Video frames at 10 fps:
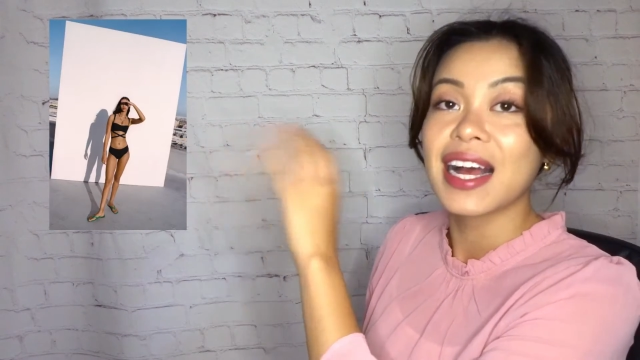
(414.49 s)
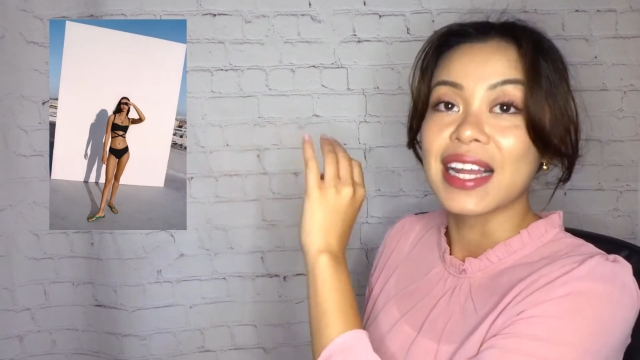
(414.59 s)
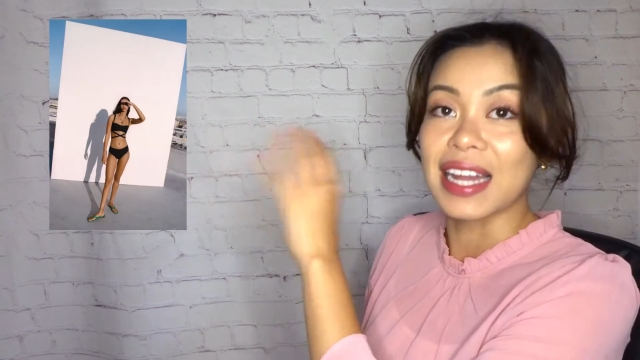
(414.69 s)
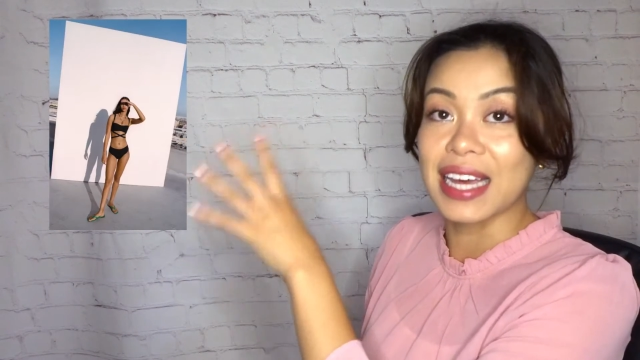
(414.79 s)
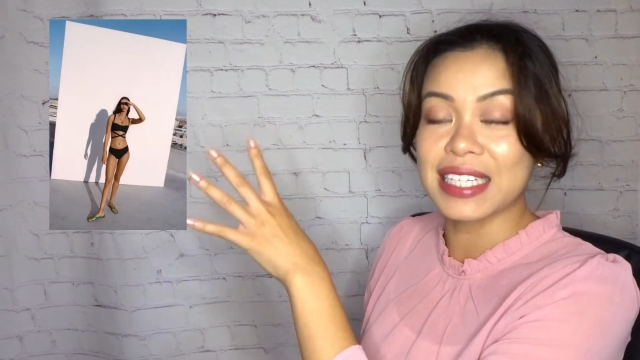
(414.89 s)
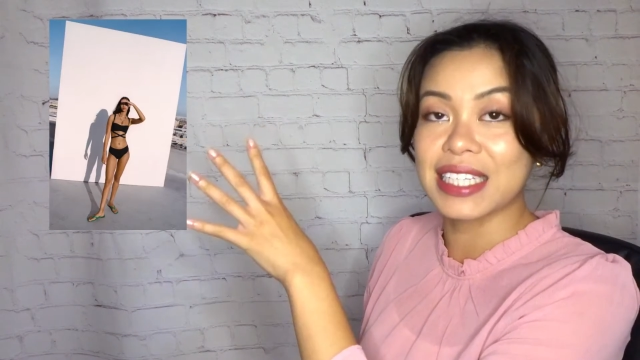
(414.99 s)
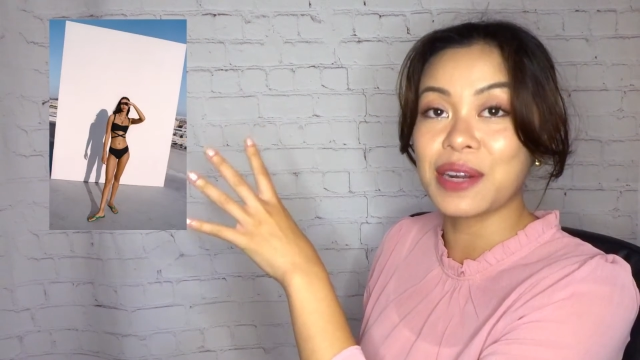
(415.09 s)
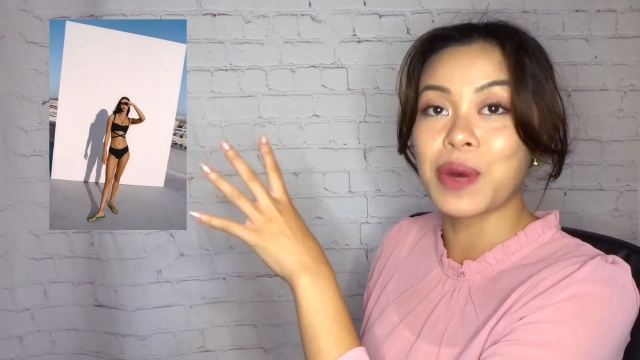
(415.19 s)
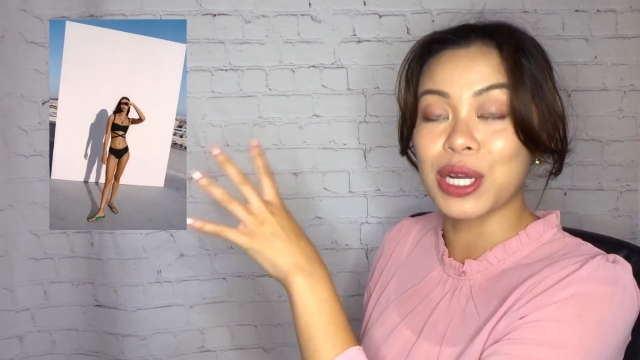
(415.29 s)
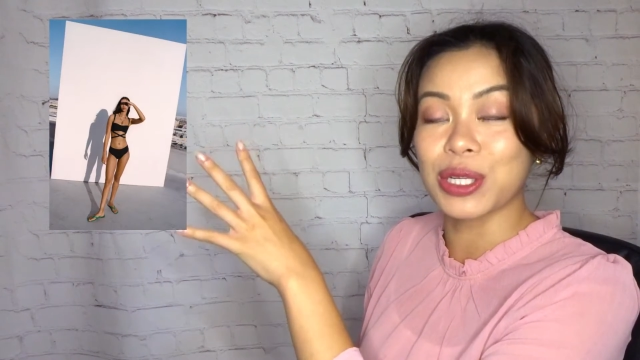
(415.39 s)
Let's see
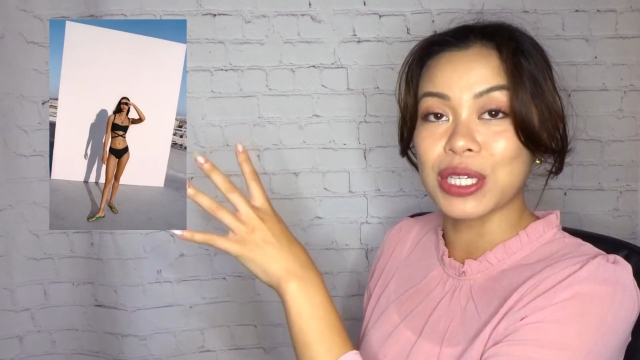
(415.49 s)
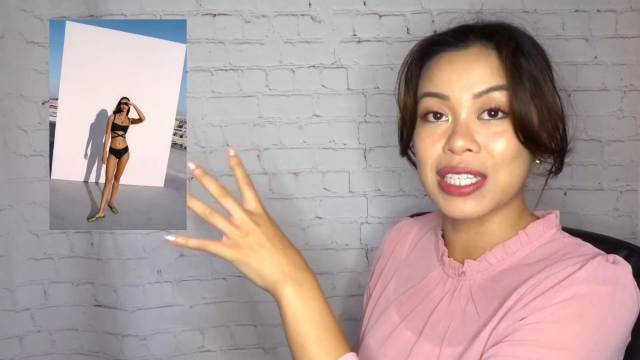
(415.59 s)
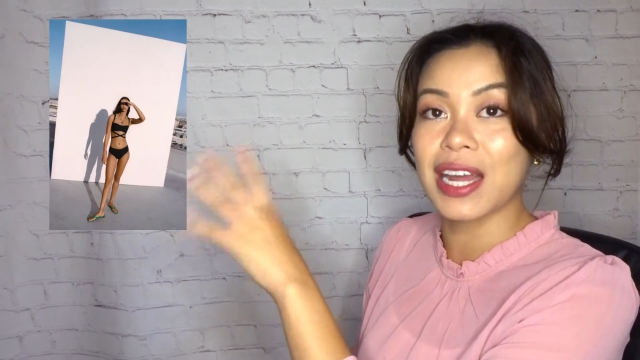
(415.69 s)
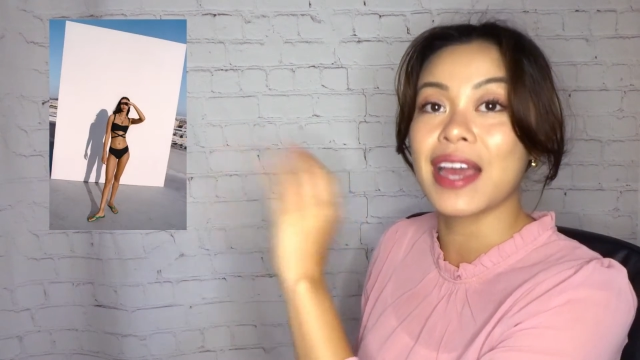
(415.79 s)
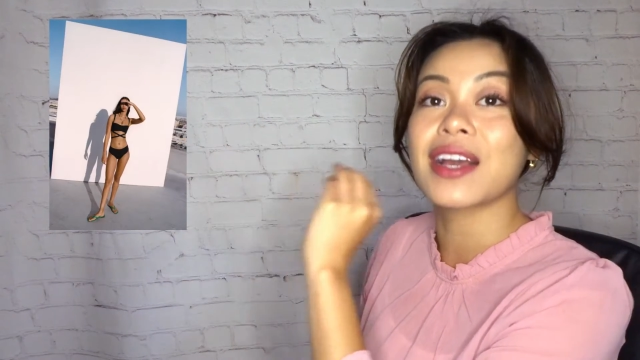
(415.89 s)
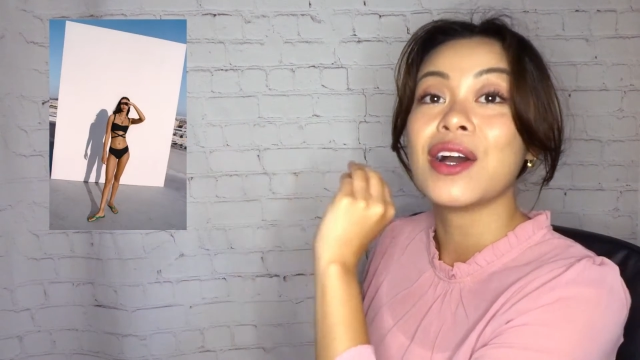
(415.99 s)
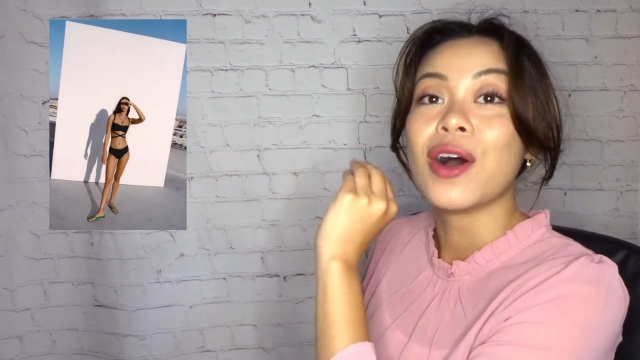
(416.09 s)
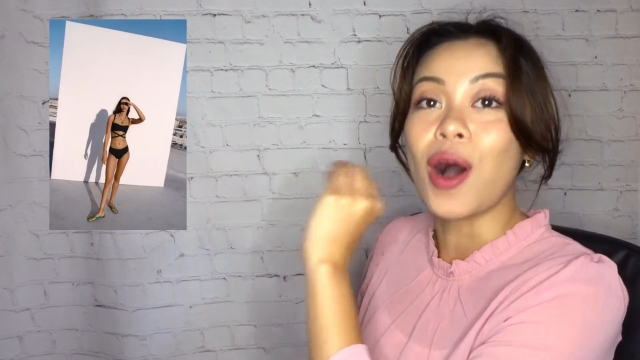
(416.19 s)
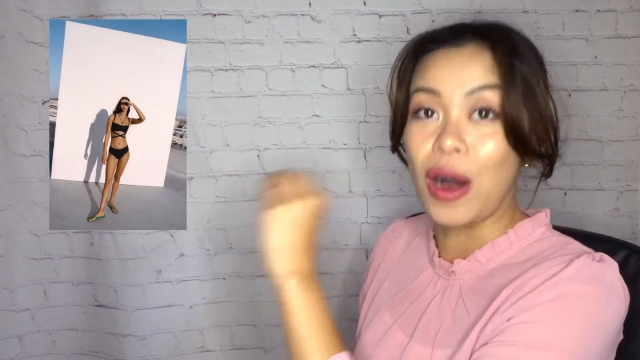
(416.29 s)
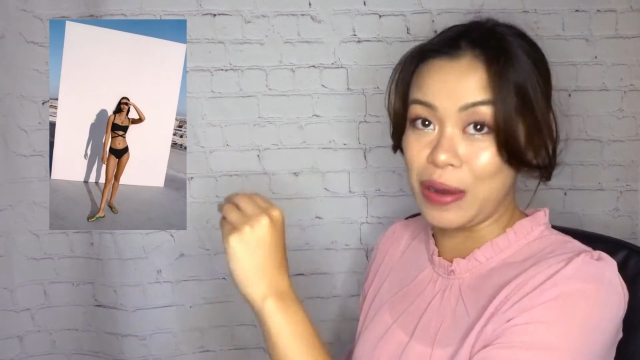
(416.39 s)
what it looks like
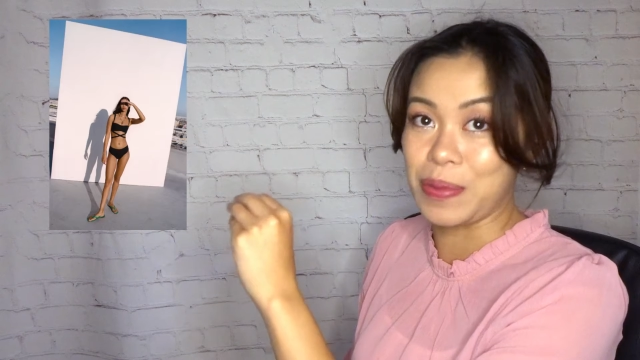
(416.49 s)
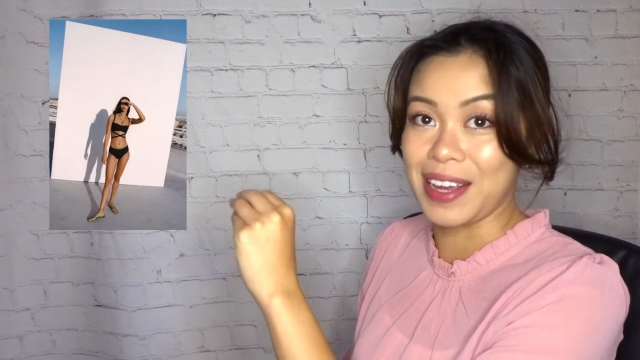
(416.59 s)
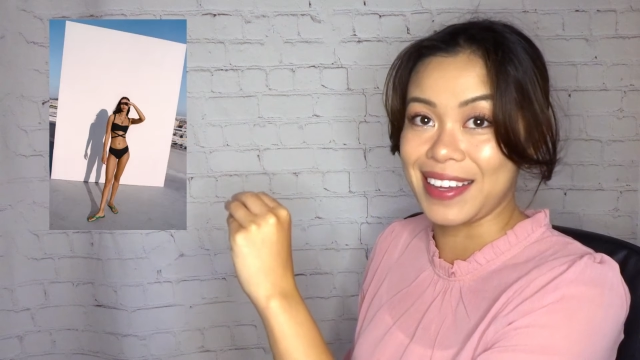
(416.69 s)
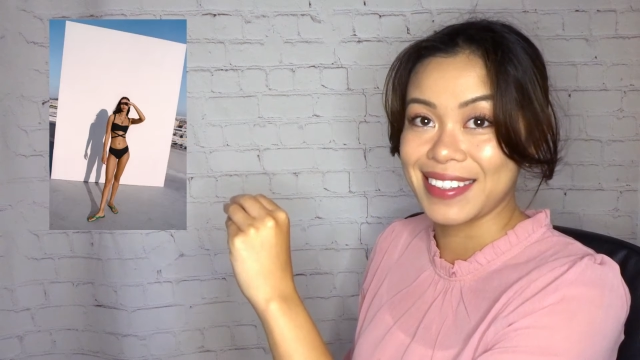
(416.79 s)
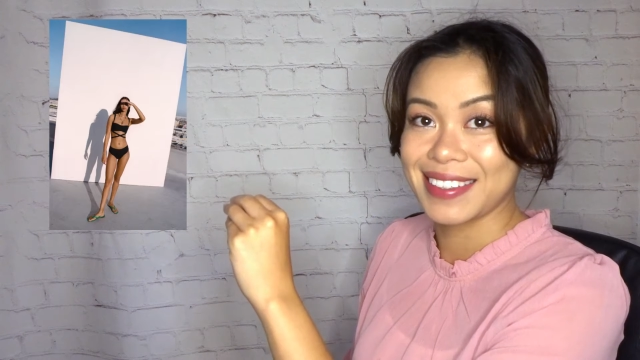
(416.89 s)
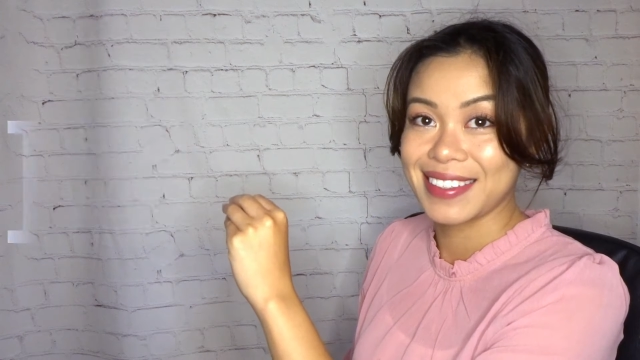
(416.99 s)
on me.